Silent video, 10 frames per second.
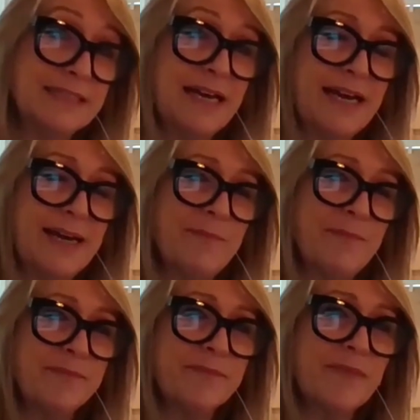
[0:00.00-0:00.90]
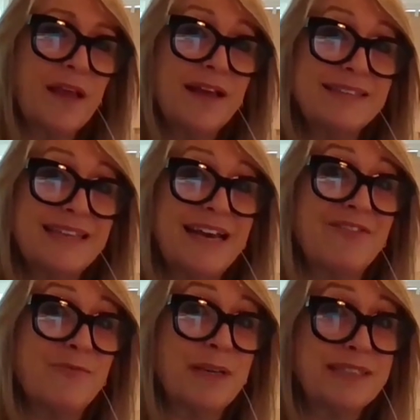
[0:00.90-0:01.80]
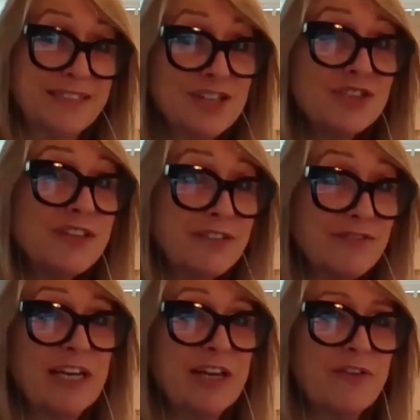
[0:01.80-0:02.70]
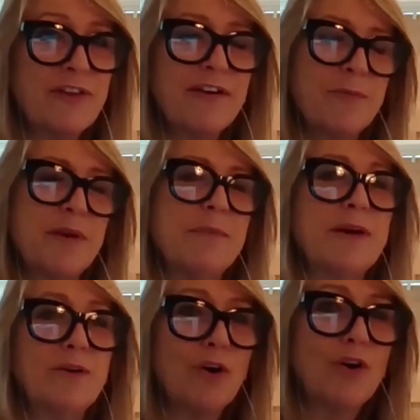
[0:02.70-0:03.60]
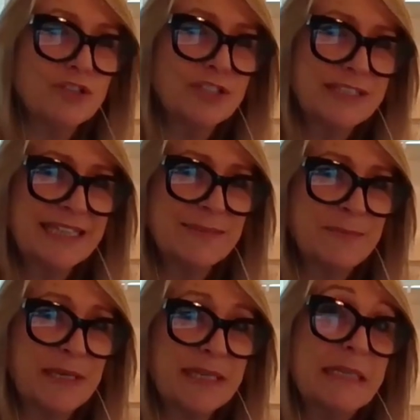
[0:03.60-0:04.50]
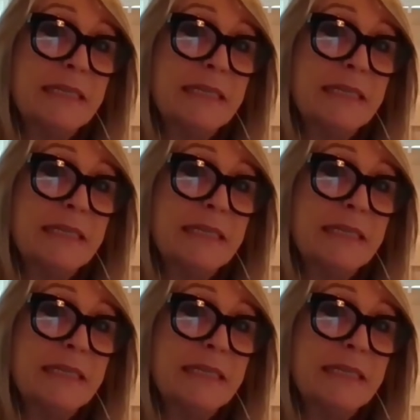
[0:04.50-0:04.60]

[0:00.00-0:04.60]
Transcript: to have my surgery and radiotherapy, and my oncologist said to me,